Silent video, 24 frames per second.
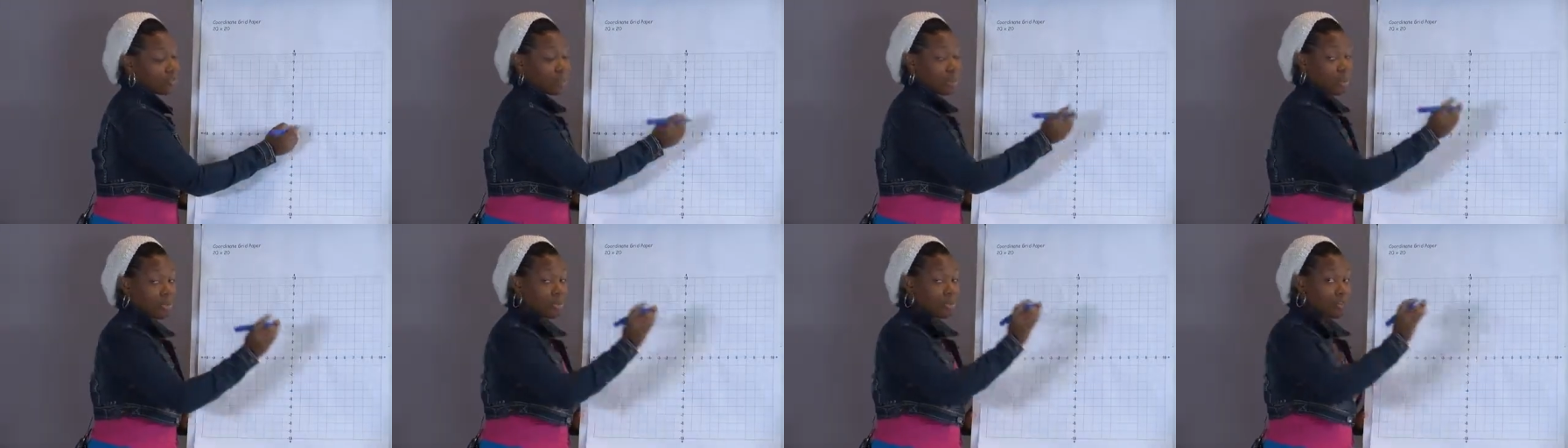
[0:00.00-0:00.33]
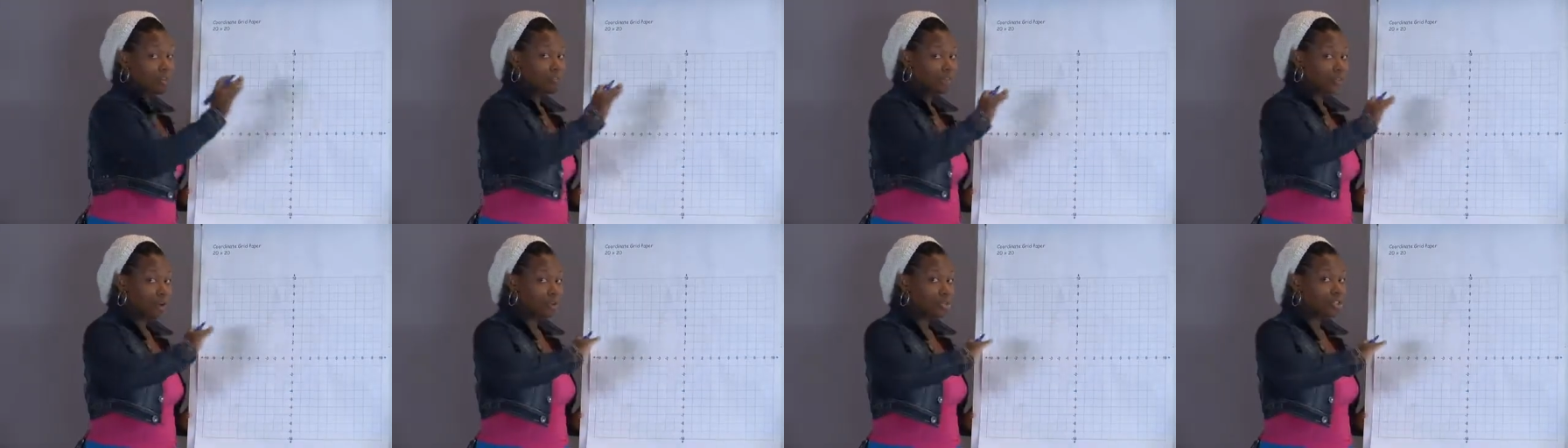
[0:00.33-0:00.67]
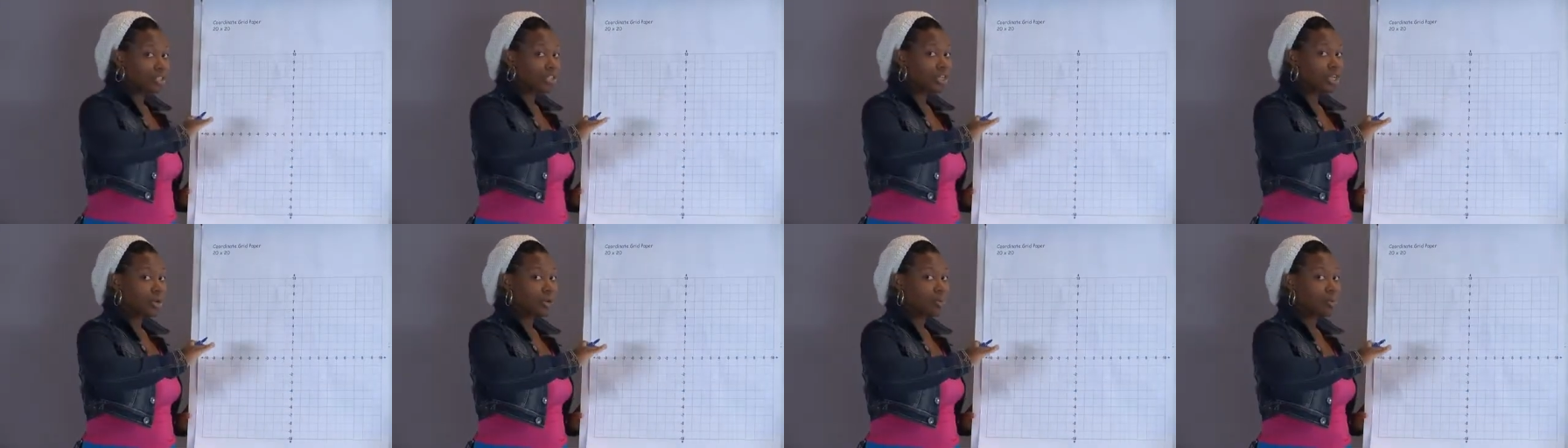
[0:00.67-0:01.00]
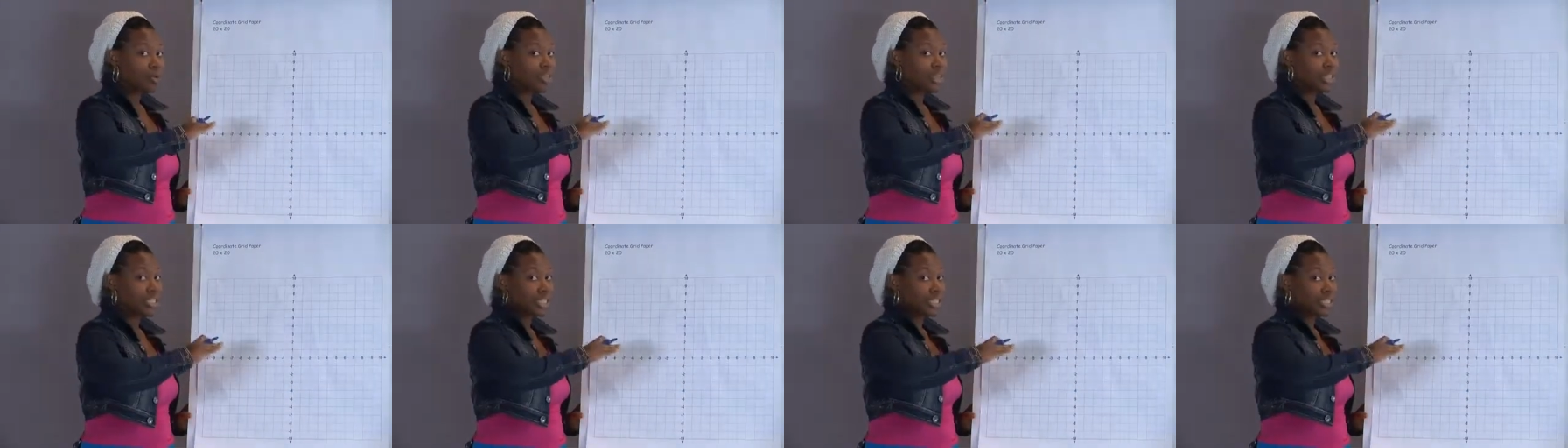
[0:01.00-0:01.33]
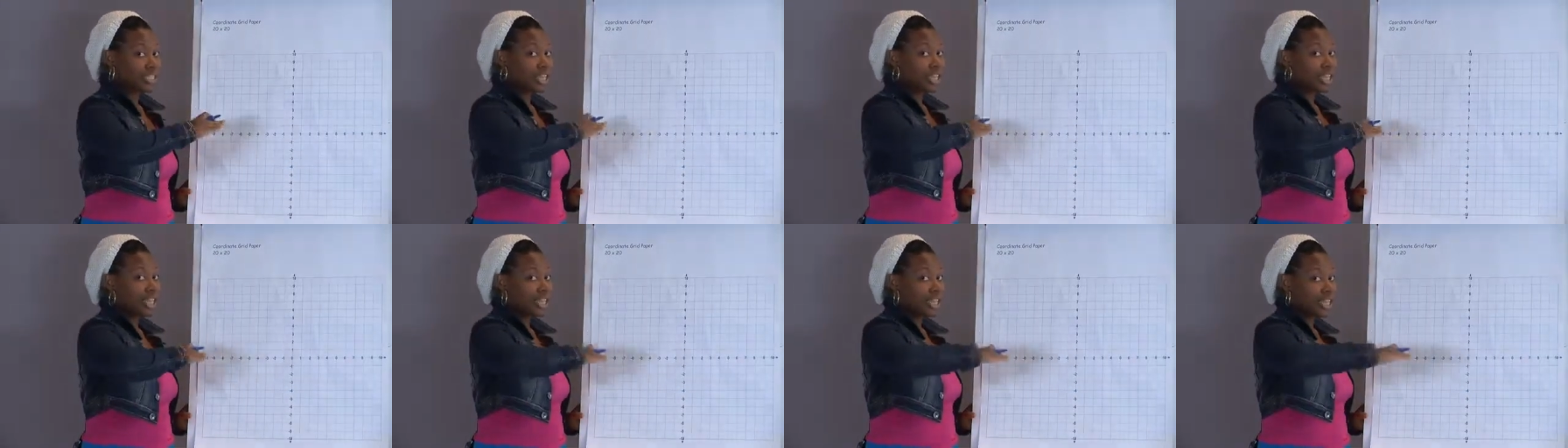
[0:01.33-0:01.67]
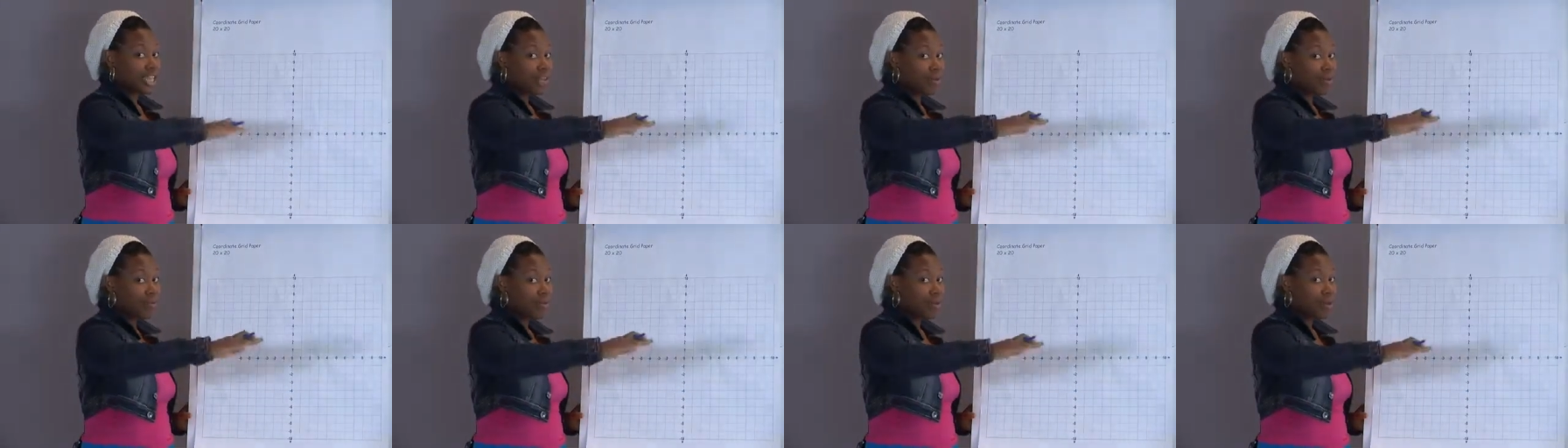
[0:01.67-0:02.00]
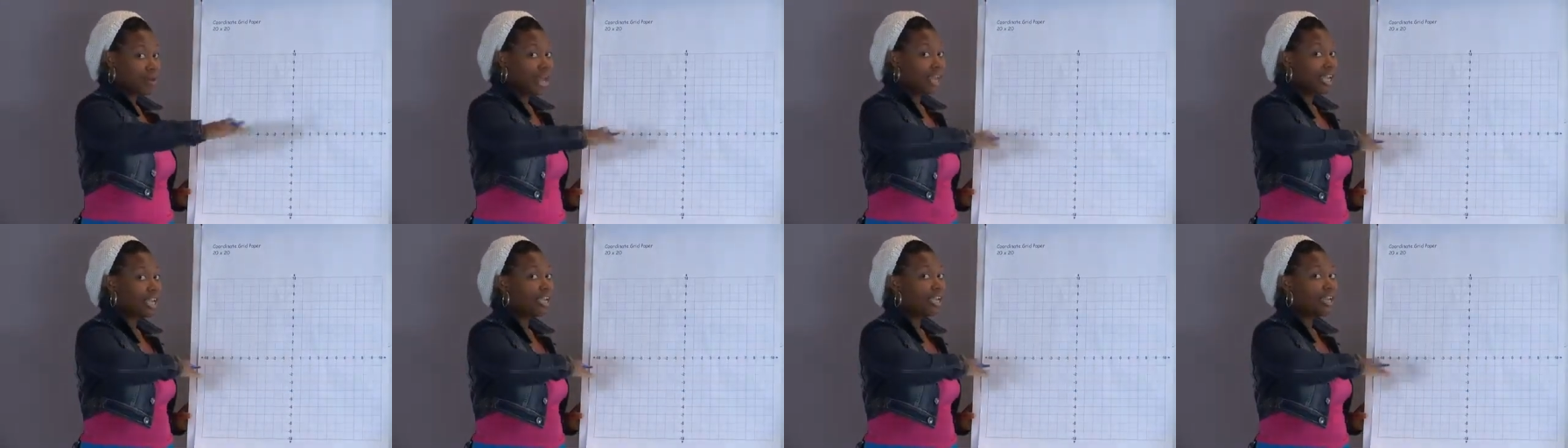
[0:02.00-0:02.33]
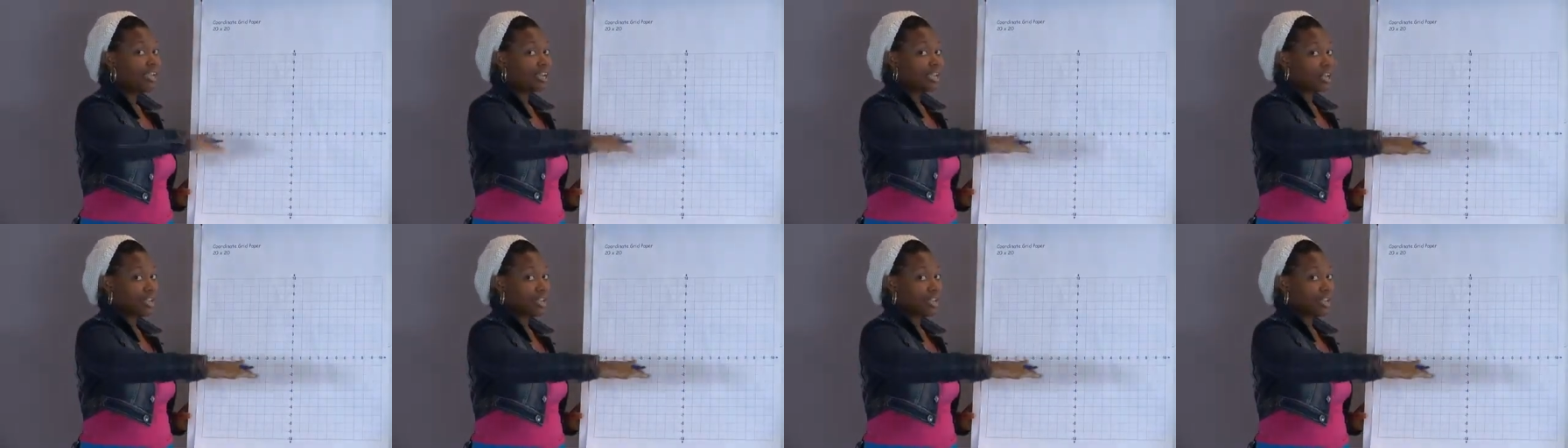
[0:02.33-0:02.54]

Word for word: Remember, the first number is left, right,